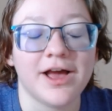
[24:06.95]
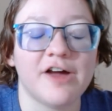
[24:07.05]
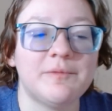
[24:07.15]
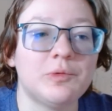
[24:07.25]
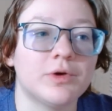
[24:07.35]

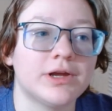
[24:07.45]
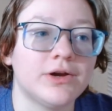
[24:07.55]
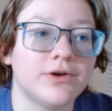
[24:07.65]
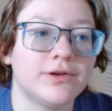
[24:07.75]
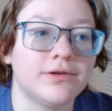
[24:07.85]
I've been
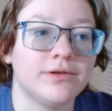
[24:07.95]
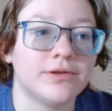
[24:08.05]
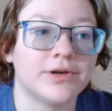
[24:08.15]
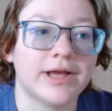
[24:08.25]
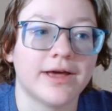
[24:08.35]
working on
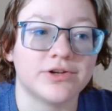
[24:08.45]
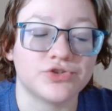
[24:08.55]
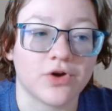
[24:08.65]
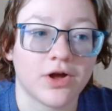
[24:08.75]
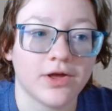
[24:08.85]
learning how to
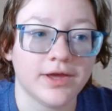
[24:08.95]
draw